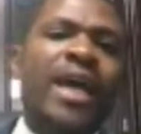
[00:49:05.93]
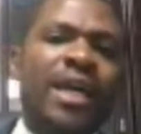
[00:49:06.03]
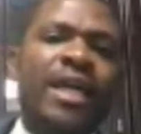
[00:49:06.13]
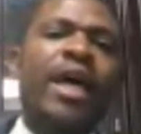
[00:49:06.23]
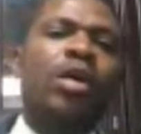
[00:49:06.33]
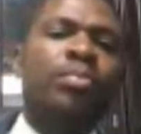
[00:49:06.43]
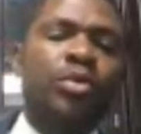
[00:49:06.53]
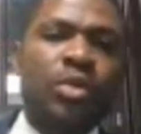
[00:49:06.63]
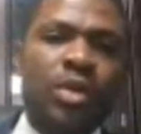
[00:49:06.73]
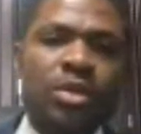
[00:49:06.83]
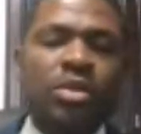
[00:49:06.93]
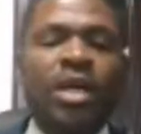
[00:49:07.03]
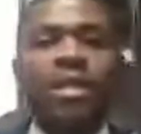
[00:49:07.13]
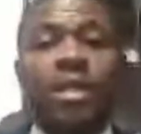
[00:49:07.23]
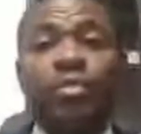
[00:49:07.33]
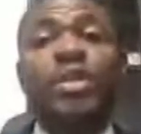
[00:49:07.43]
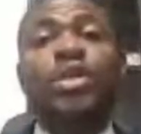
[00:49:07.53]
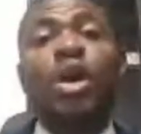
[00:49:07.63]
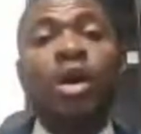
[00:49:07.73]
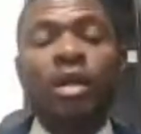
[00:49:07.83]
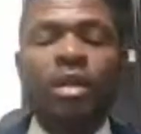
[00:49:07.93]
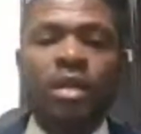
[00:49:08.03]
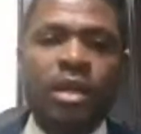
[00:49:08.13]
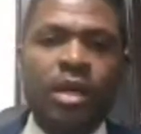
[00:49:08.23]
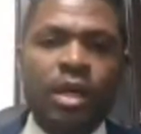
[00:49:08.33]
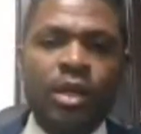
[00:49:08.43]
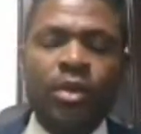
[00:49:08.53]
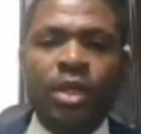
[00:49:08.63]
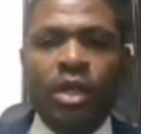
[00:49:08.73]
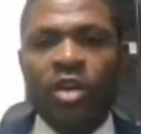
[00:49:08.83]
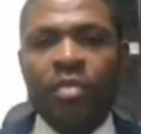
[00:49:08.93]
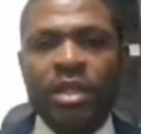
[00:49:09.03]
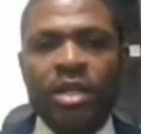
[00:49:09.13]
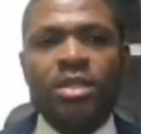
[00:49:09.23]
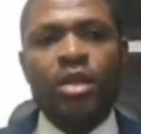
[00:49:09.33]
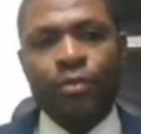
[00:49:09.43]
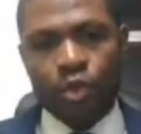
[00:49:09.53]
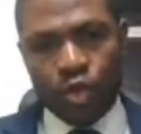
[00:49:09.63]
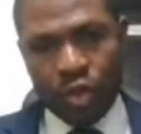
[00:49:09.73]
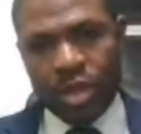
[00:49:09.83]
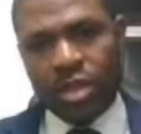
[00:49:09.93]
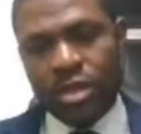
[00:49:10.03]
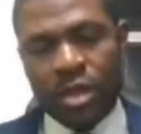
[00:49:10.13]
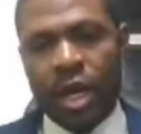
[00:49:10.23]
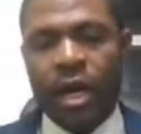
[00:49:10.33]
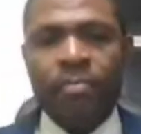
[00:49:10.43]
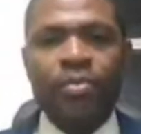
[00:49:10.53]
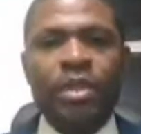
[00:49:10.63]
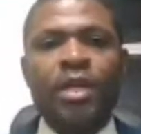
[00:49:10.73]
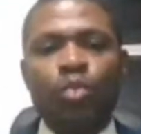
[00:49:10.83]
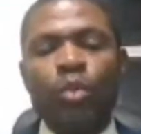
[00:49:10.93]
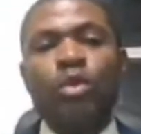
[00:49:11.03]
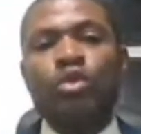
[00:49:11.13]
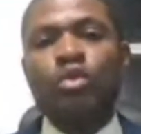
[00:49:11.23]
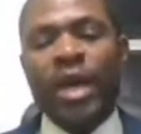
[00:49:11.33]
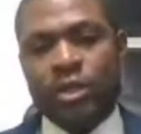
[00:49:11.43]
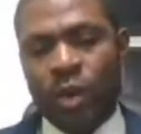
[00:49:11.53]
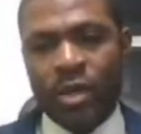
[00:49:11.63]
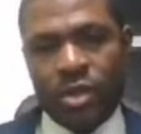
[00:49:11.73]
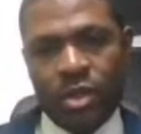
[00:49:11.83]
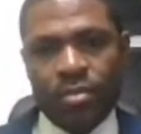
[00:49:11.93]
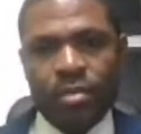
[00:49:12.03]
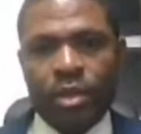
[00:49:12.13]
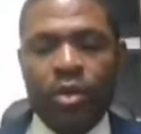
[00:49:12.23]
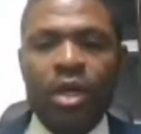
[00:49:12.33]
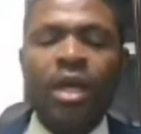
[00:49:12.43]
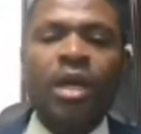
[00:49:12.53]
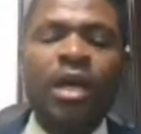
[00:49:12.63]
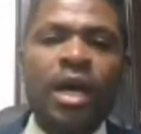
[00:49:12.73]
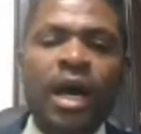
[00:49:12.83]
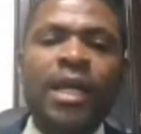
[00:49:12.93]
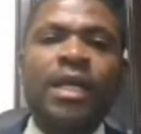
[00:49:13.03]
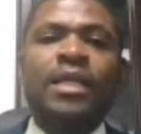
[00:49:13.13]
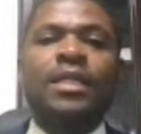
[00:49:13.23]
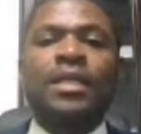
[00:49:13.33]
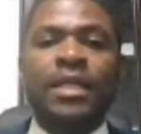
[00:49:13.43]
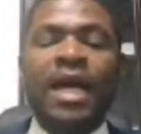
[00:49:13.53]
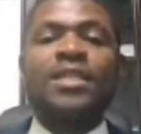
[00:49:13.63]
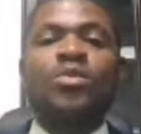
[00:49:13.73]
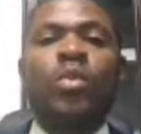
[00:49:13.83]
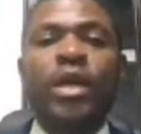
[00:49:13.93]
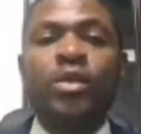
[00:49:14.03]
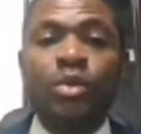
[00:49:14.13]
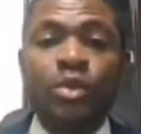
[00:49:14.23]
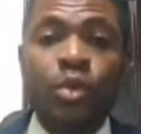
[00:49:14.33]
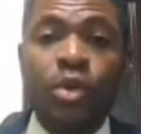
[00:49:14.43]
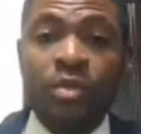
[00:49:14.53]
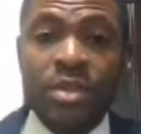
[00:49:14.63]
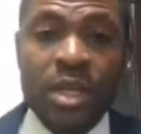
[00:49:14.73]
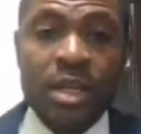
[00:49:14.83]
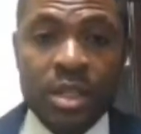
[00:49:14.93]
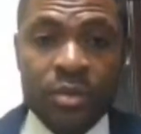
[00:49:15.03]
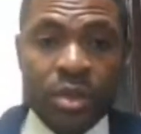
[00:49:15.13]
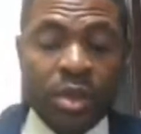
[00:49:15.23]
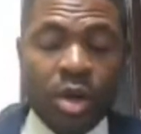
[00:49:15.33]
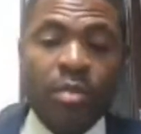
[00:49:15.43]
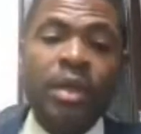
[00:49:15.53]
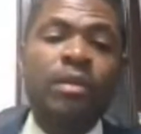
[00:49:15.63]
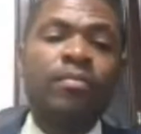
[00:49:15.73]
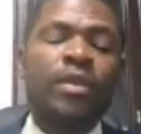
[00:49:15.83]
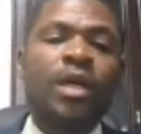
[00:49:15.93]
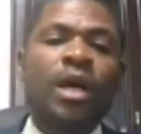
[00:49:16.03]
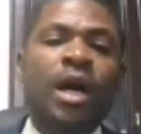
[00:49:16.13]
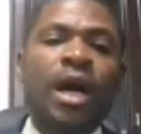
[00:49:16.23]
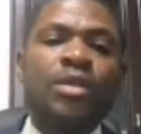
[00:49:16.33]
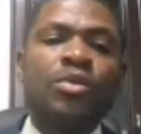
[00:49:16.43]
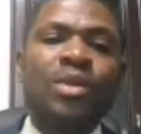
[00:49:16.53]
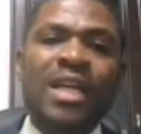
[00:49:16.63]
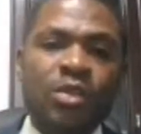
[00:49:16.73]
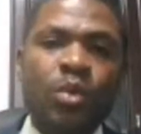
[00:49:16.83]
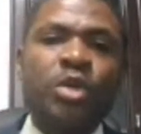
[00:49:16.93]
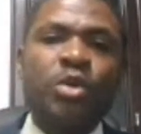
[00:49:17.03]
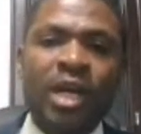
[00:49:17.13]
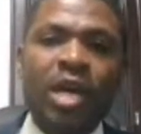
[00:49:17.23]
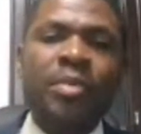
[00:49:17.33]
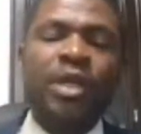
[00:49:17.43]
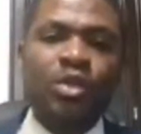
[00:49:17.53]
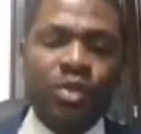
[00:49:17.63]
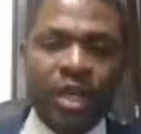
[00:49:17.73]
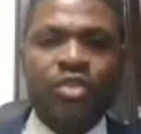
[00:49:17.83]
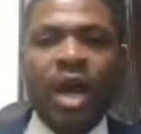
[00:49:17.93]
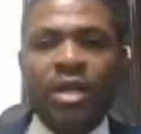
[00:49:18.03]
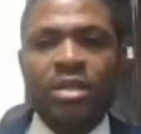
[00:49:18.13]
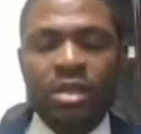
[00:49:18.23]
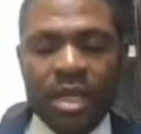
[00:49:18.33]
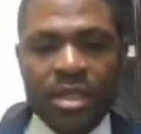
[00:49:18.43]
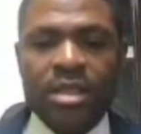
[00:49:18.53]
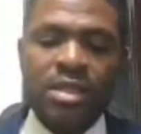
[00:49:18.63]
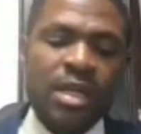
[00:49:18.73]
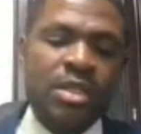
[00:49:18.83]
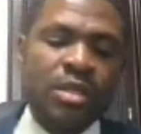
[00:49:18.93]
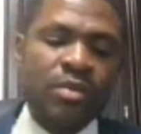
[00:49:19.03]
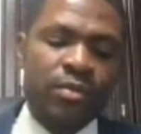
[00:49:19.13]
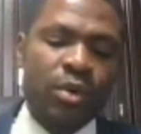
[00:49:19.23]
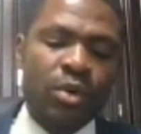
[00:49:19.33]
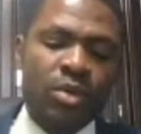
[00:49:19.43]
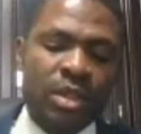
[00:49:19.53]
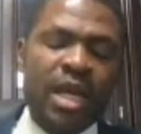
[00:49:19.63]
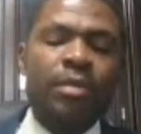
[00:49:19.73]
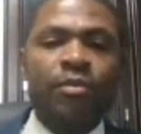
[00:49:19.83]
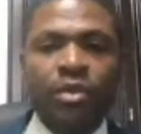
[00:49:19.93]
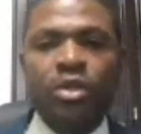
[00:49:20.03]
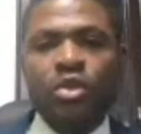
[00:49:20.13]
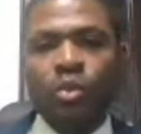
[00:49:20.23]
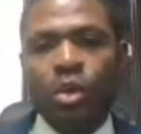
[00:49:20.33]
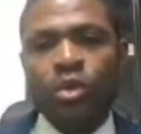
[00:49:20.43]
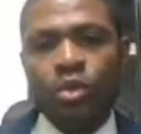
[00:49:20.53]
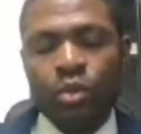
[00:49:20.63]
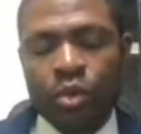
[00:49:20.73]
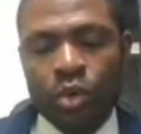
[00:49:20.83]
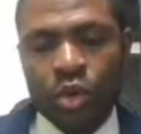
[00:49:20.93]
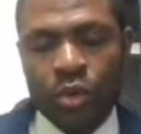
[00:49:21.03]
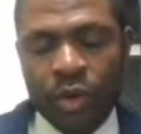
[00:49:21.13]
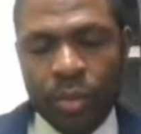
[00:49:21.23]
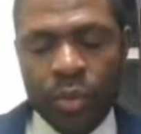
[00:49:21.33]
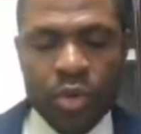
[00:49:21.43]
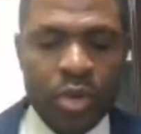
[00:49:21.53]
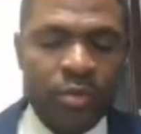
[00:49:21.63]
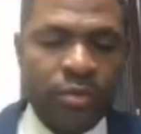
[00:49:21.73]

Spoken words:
I can help do this, and in return, the government can say, if you do this, then we will do X, Y, Z. Okay, and then that is where the role of incentives come in. And so that is where you can now begin to extract certain incentives for the type of things you want to do, for the purpose